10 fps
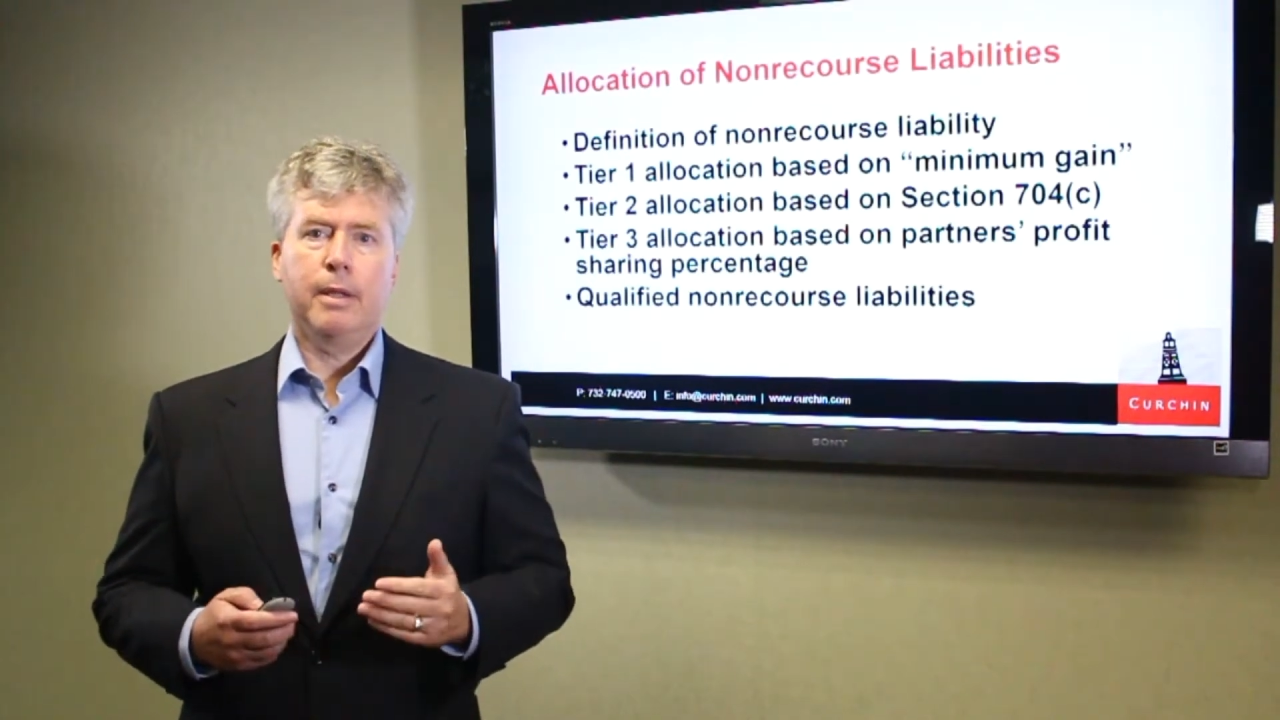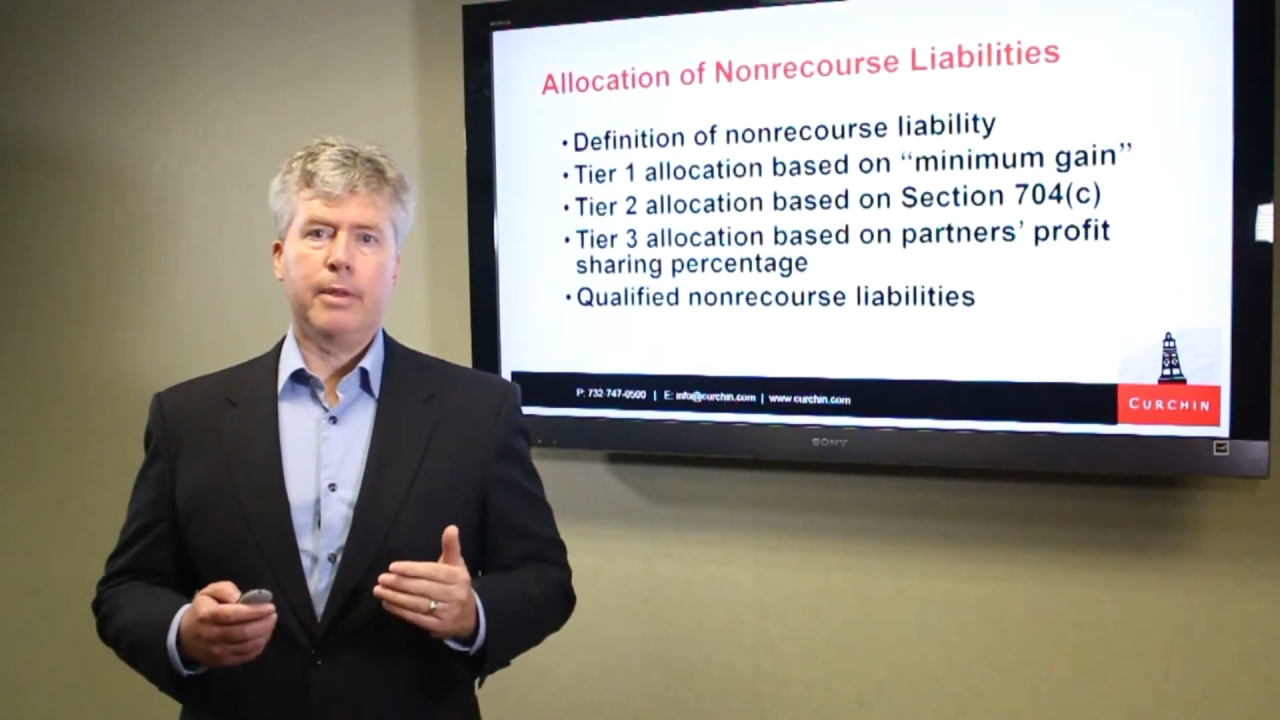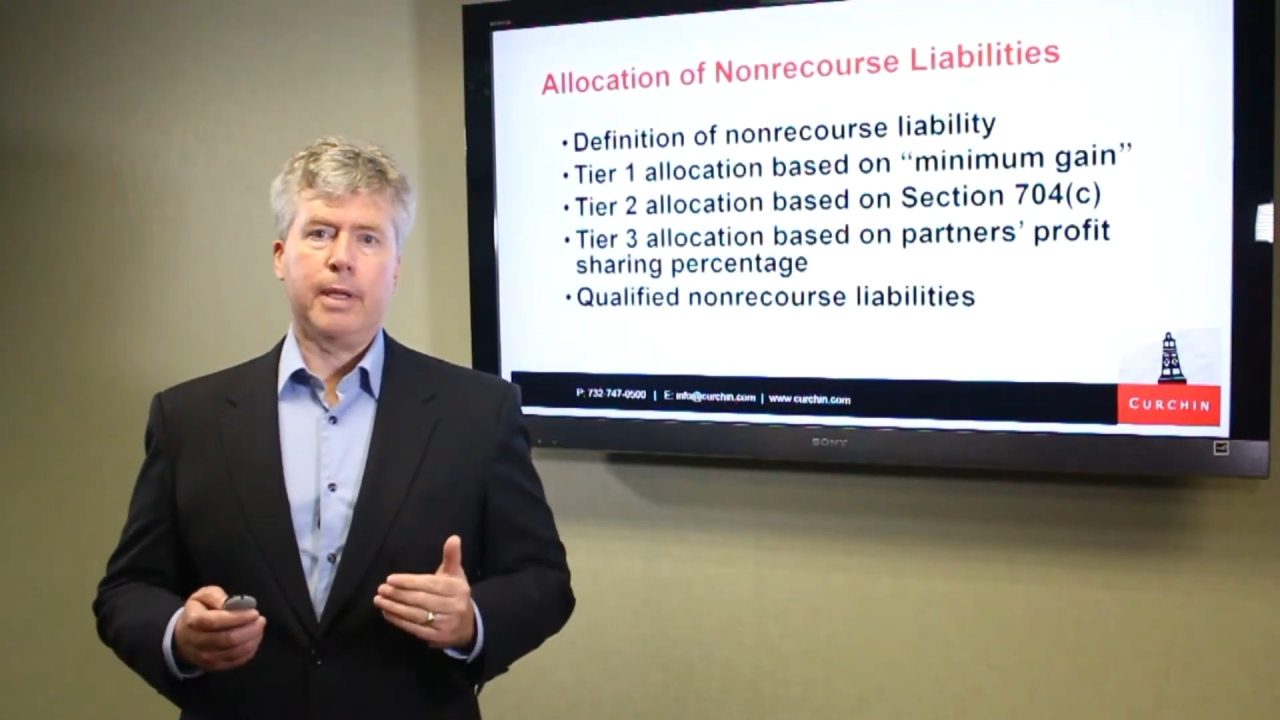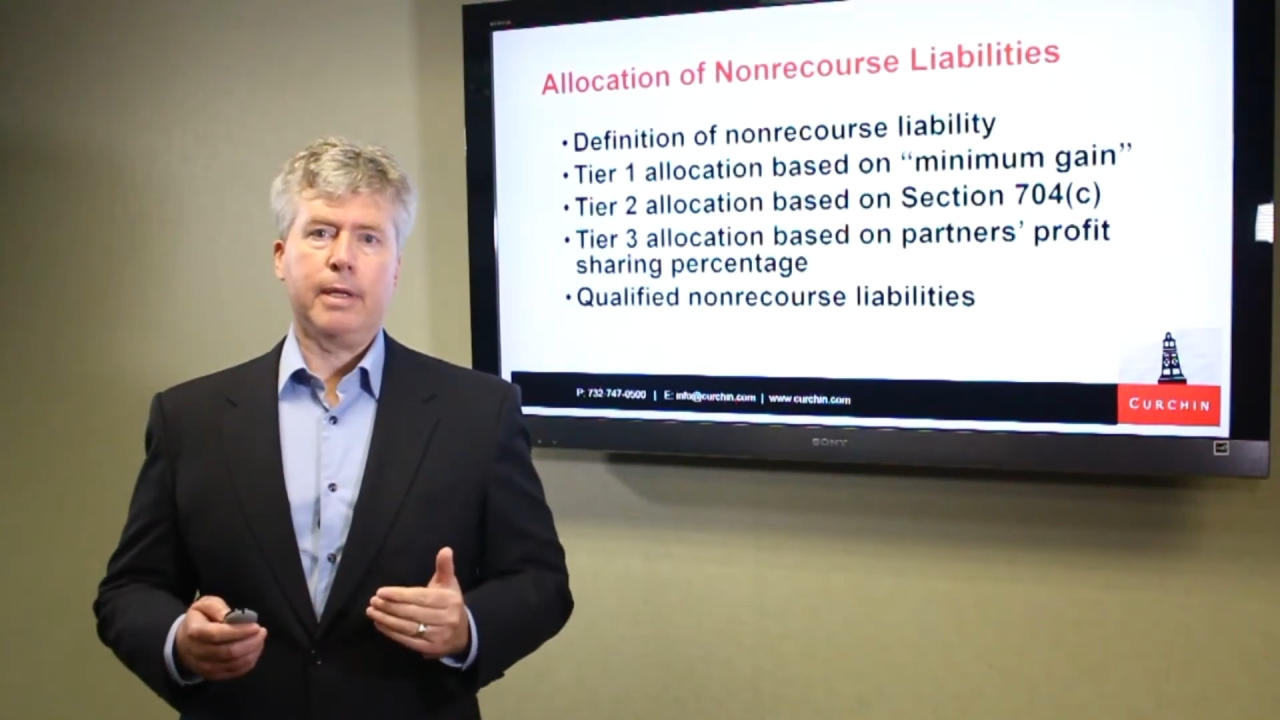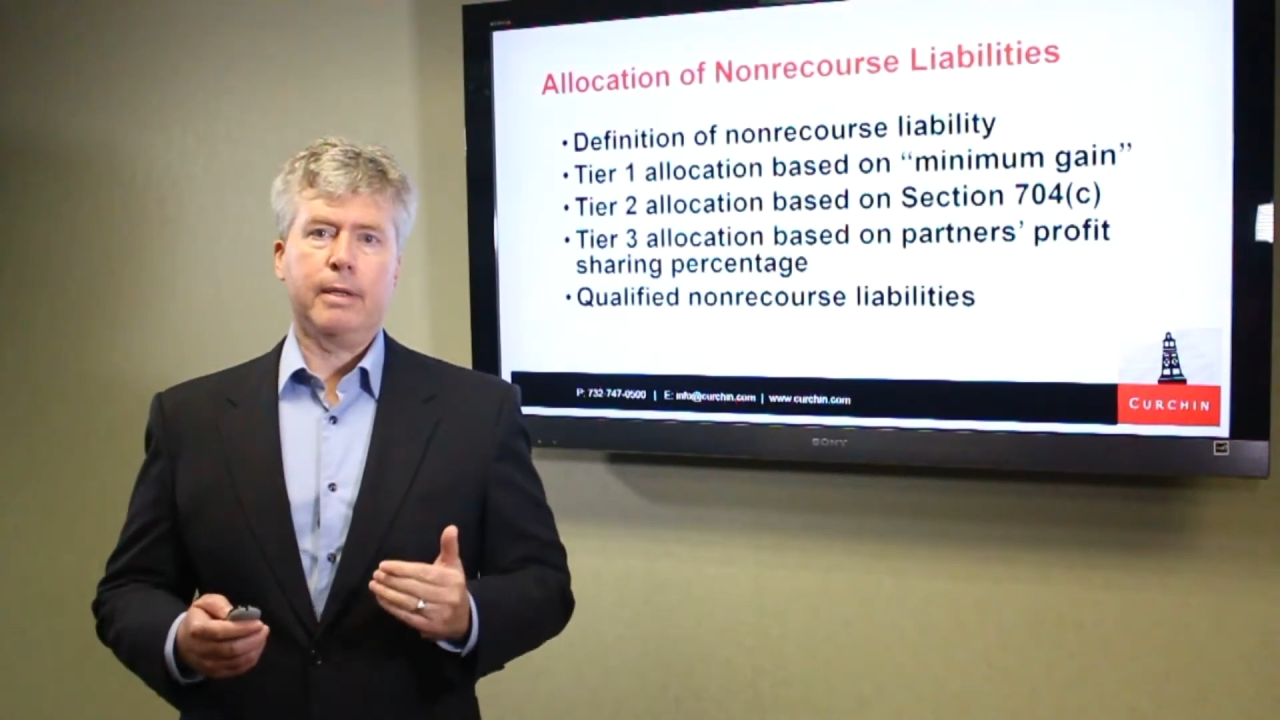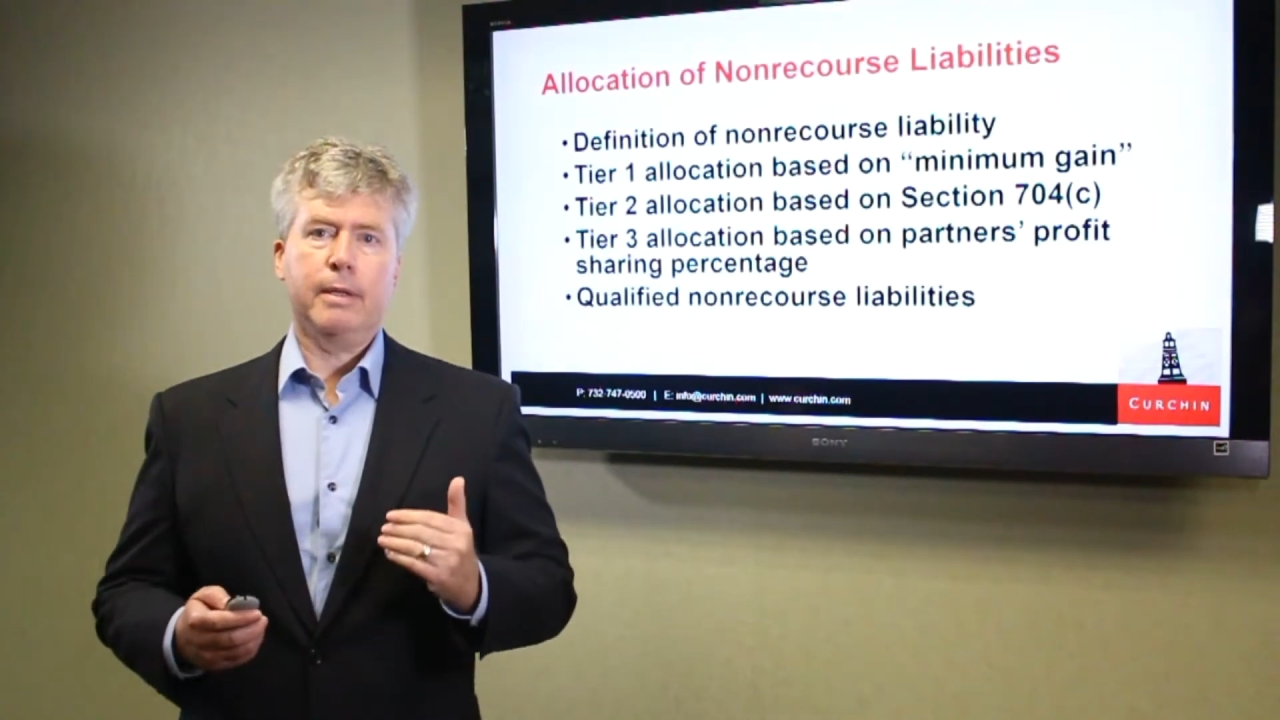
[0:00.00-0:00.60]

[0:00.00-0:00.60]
The